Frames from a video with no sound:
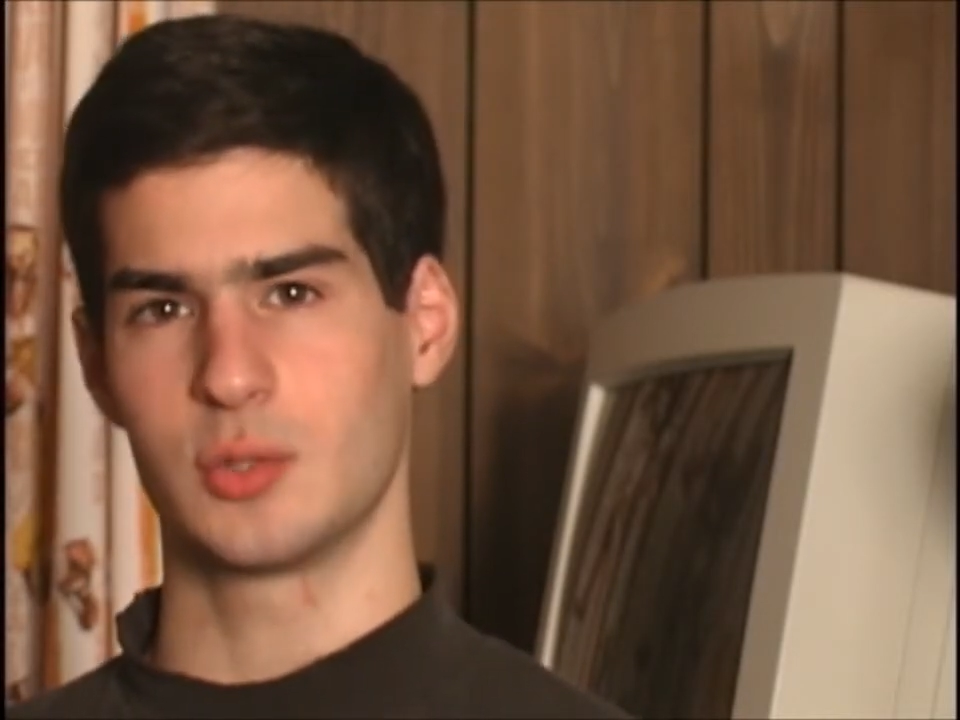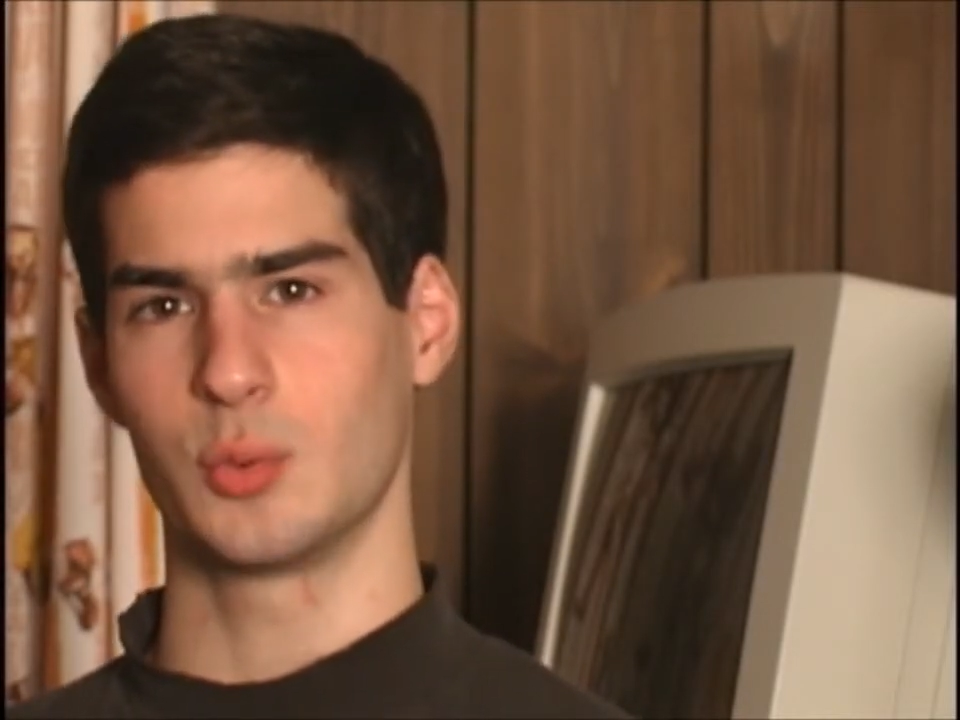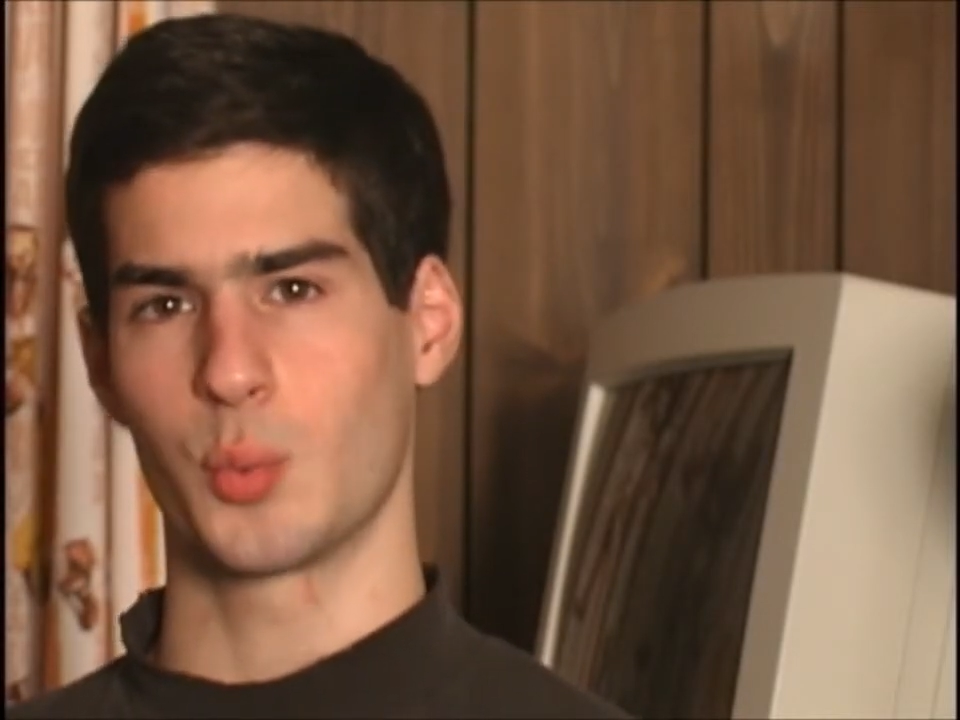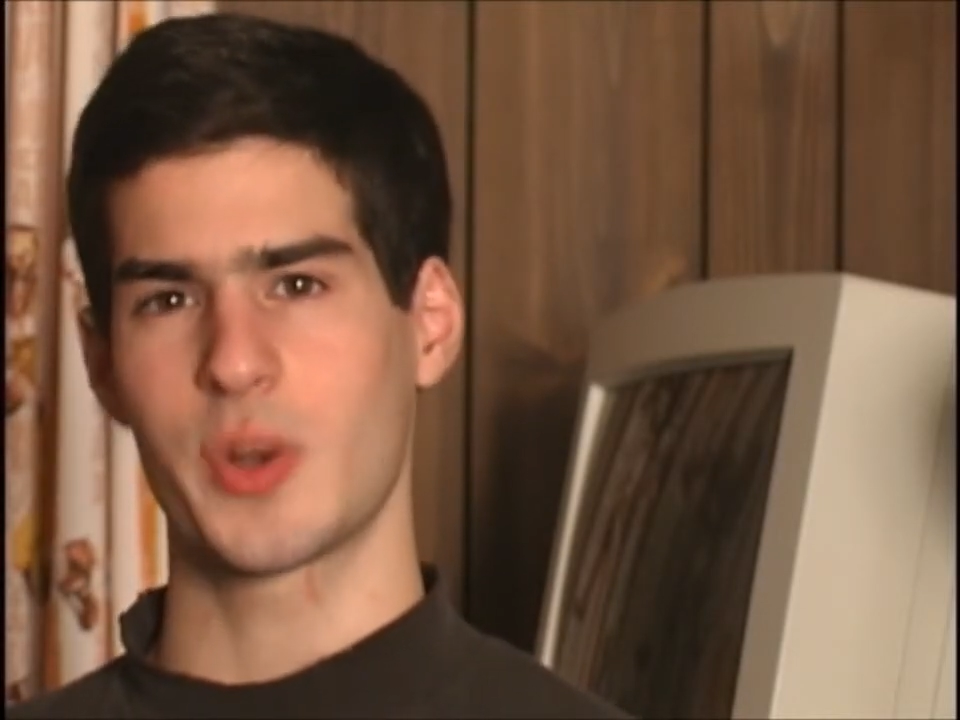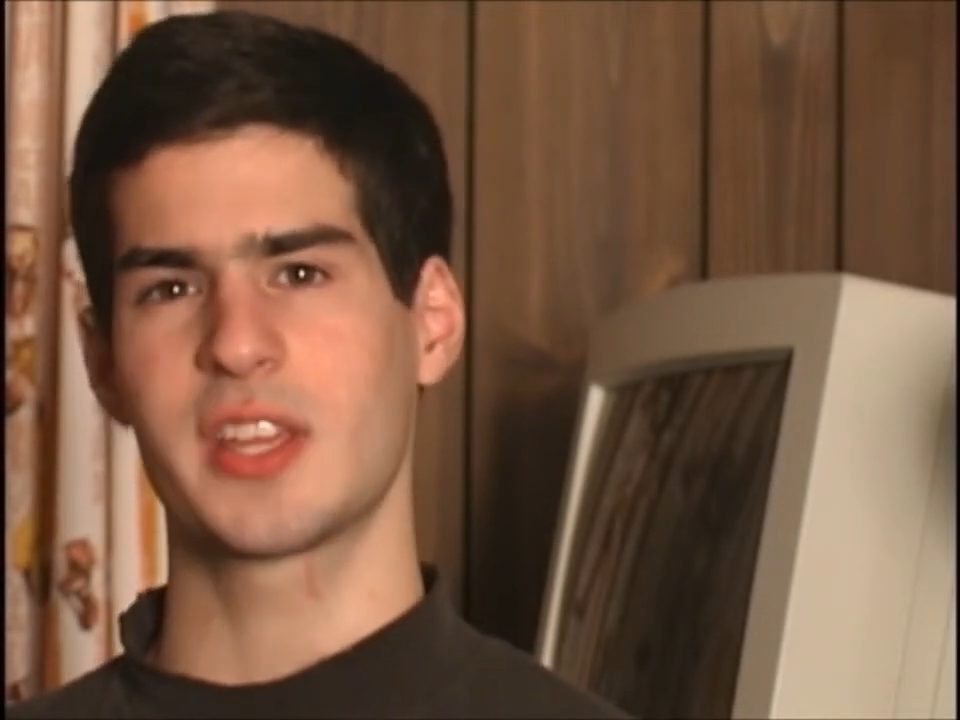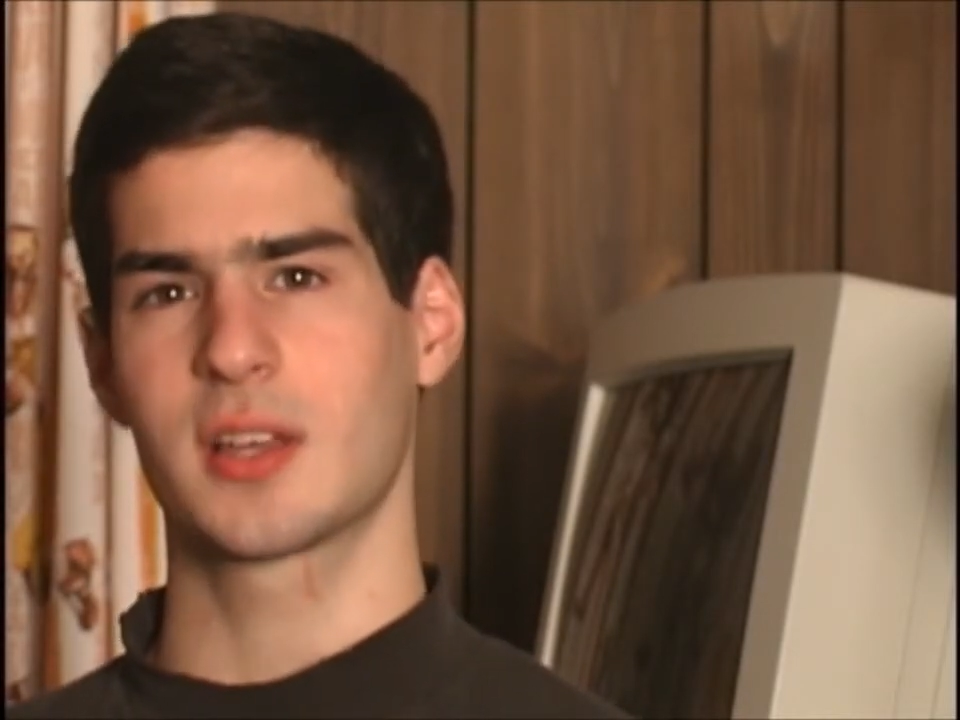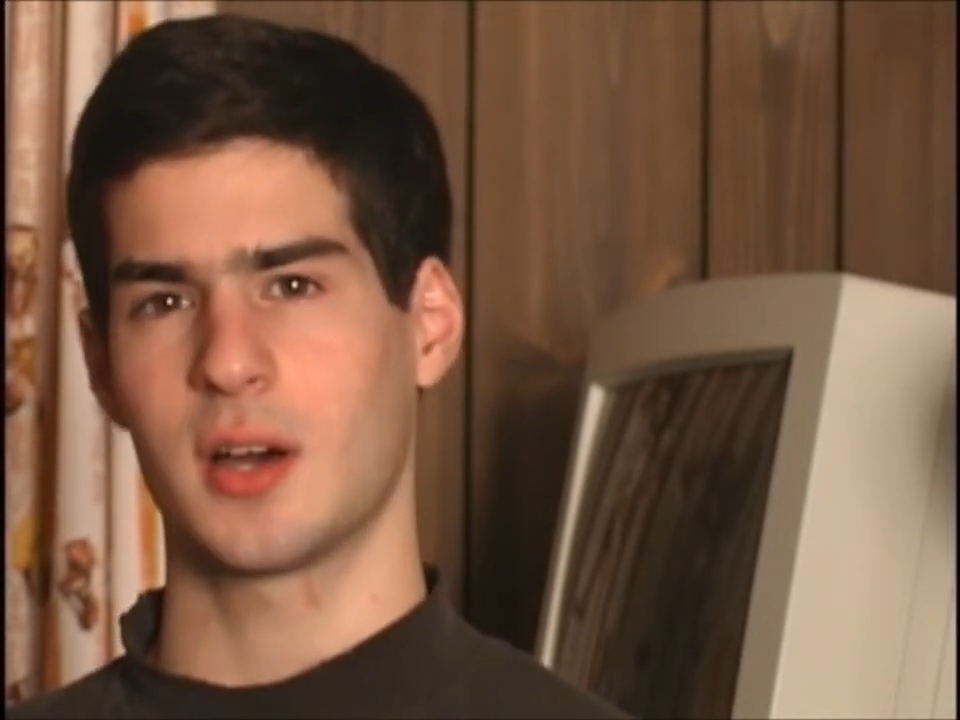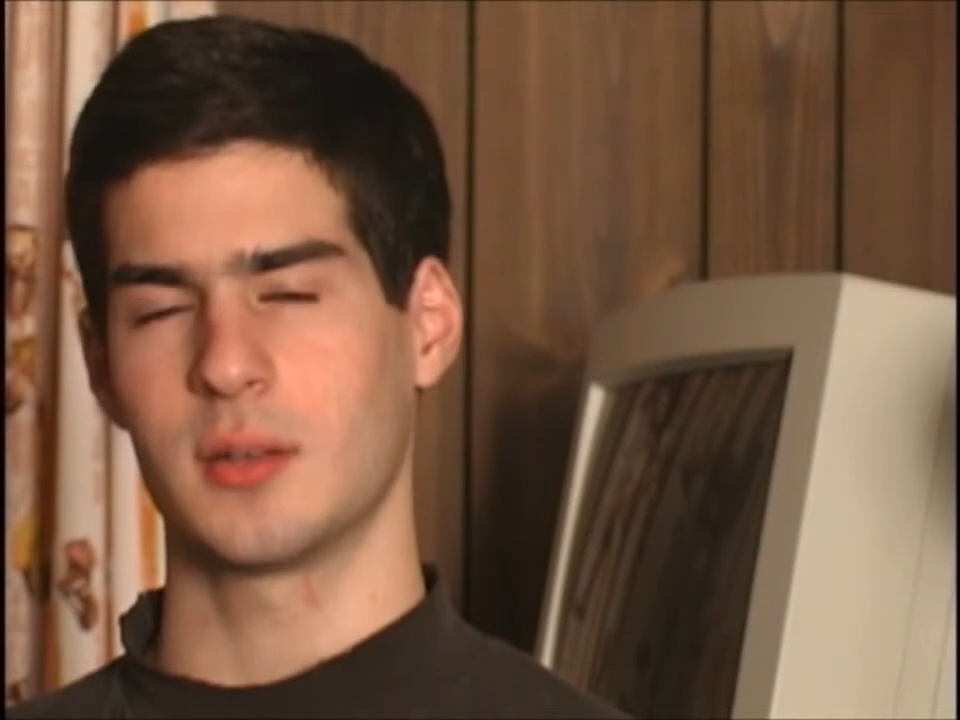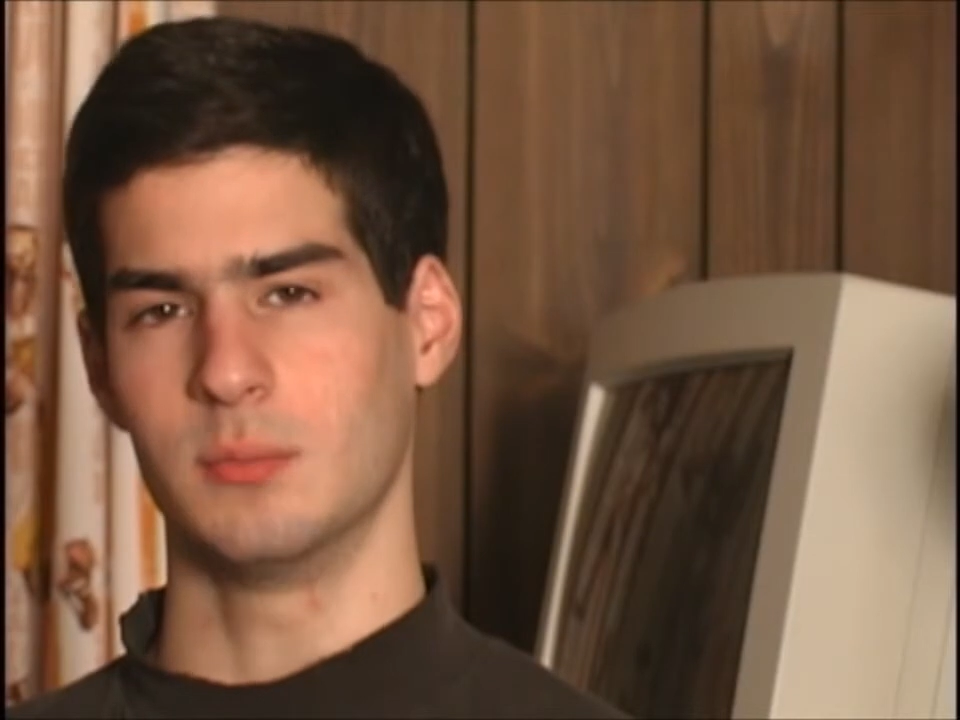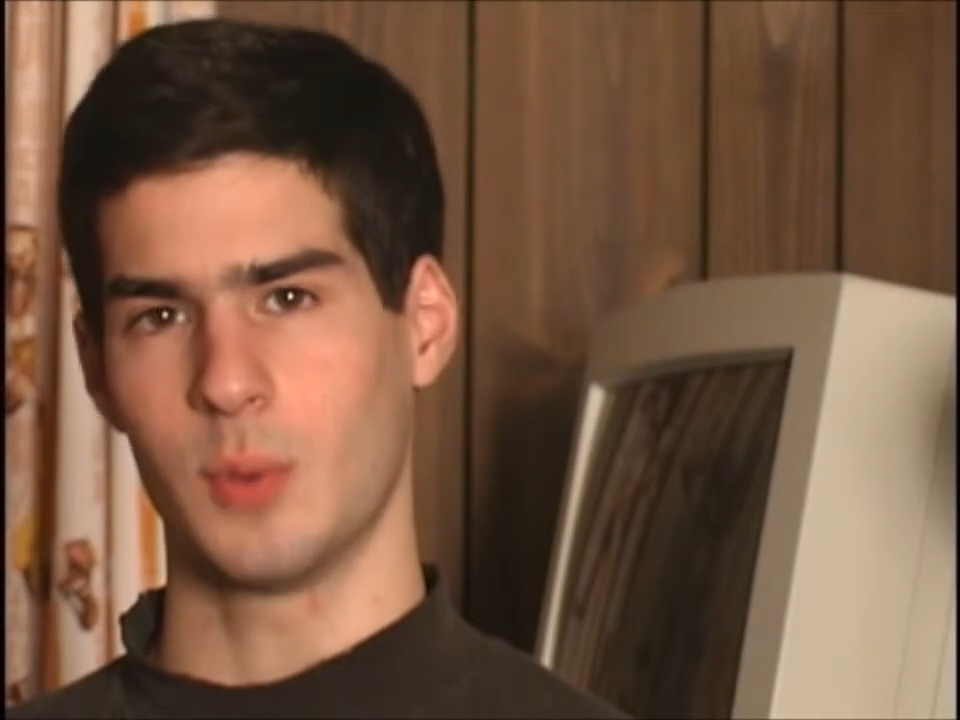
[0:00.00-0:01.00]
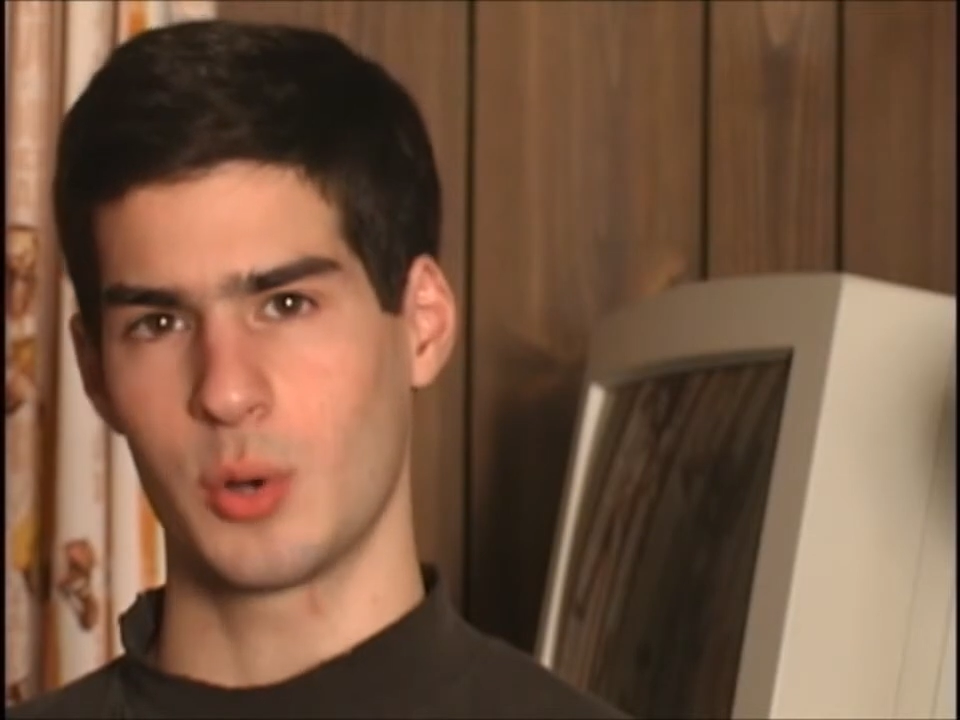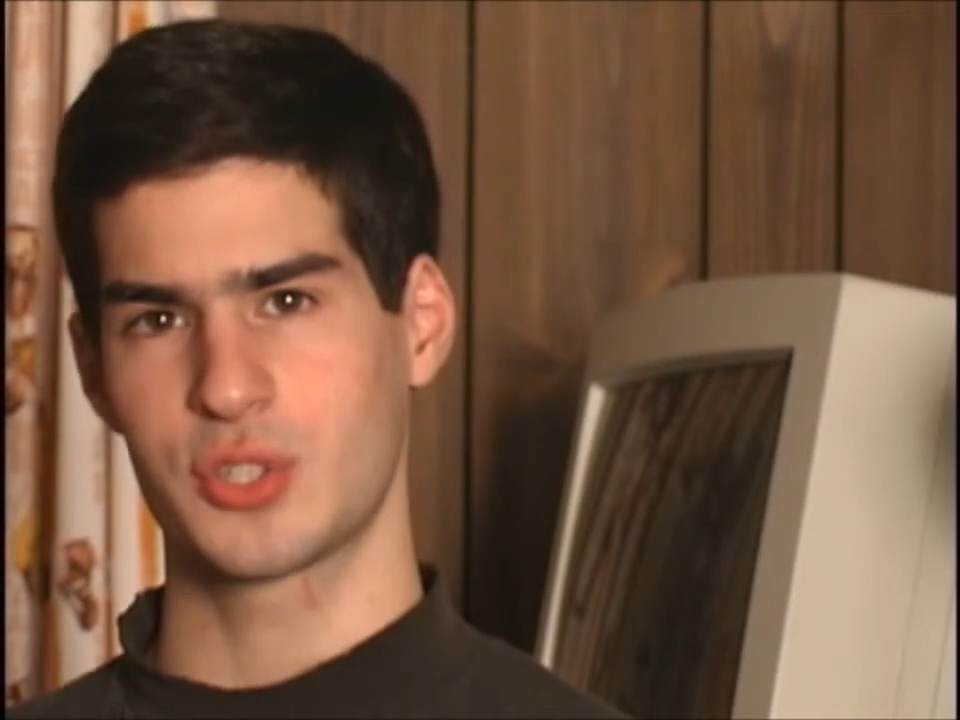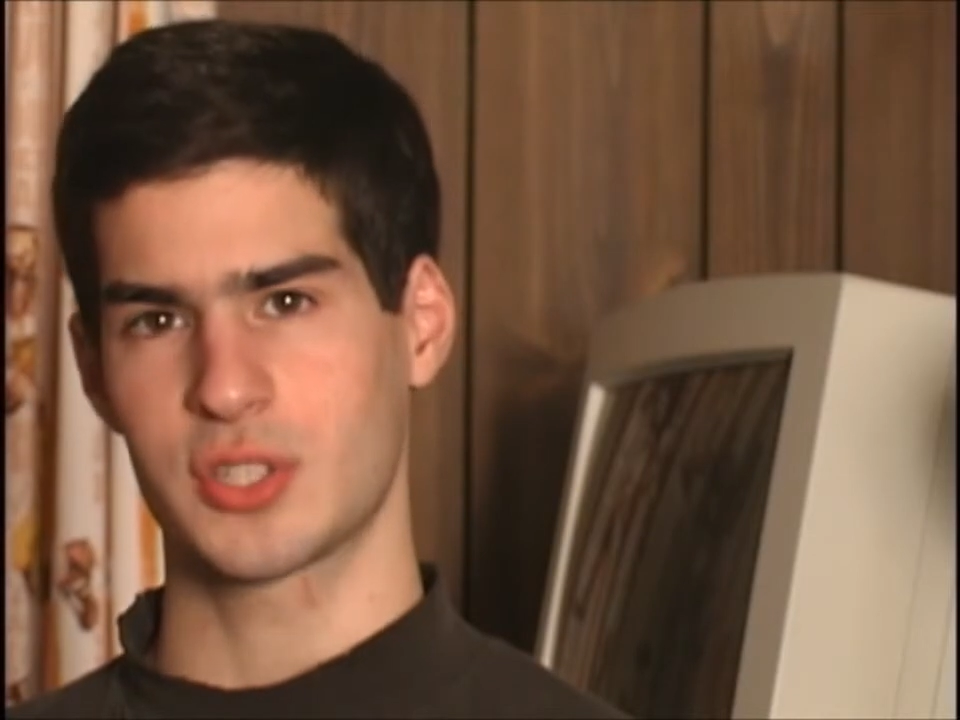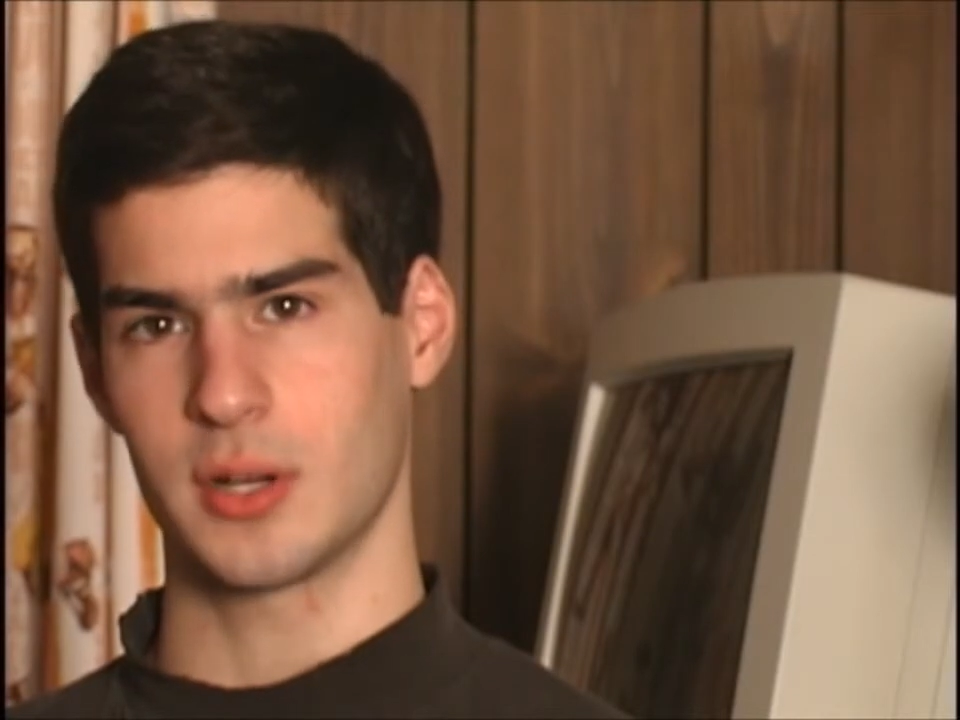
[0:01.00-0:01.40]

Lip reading: to recut most